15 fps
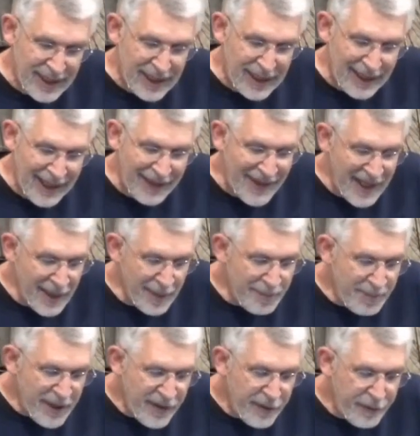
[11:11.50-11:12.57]
Let him
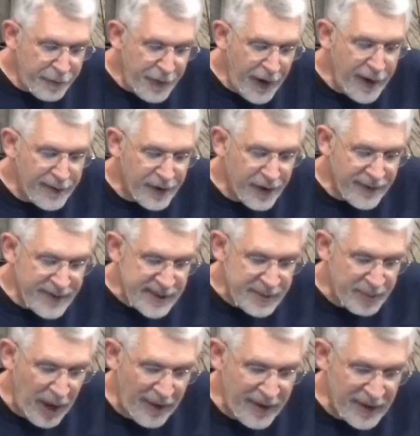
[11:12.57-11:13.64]
be the favorite of his
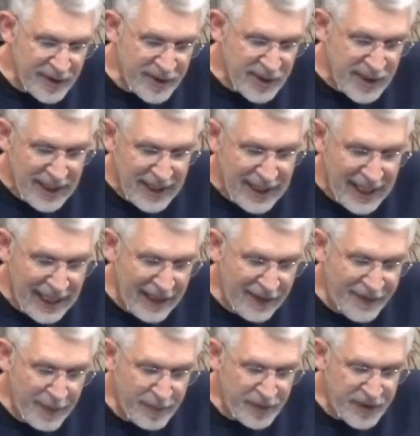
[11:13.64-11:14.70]
brothers, and
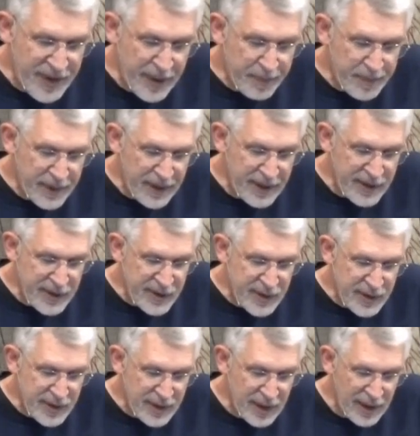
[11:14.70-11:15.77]
let them dip
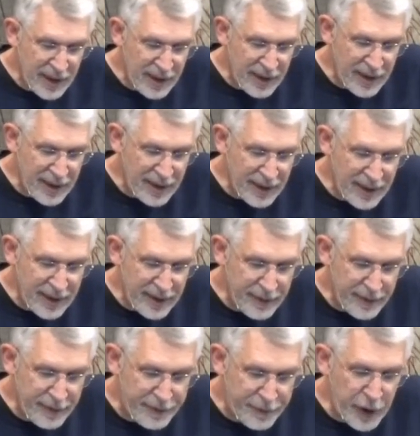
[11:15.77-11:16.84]
his uh,
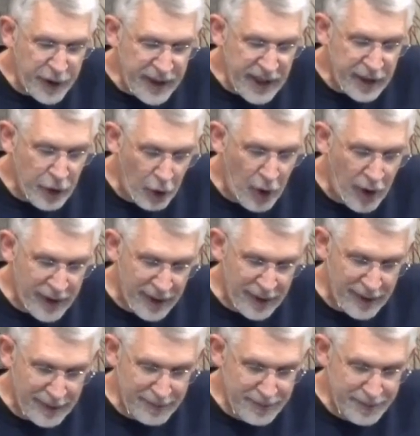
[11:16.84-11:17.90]
foot in
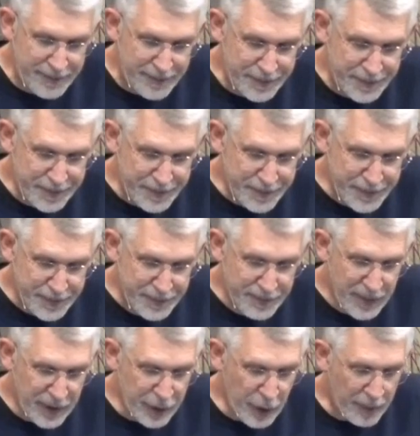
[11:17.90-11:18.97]
oil.
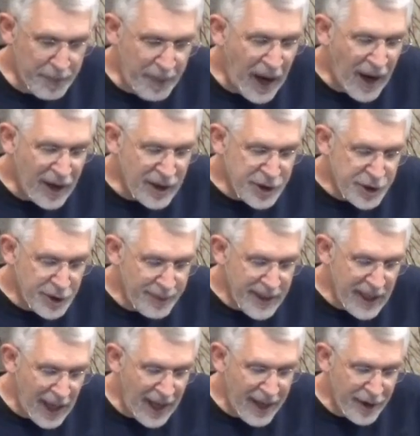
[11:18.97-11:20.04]
Your bars shall
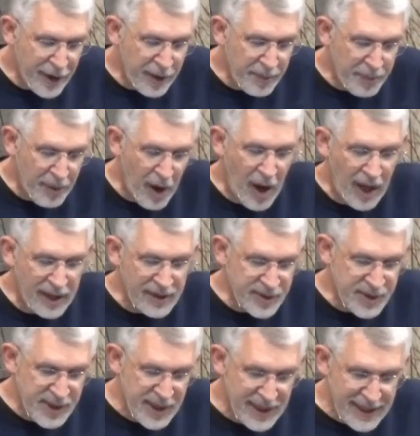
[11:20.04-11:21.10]
be iron and
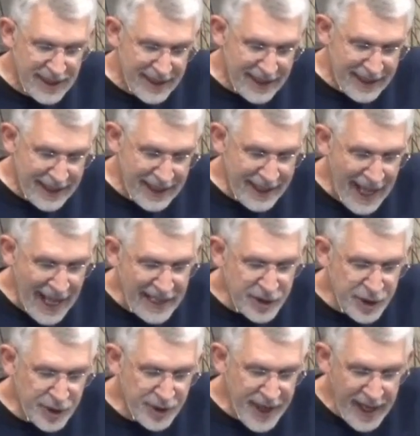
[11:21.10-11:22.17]
bronze, and
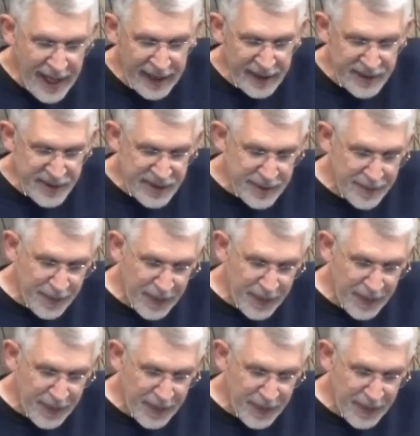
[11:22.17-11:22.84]
as your days,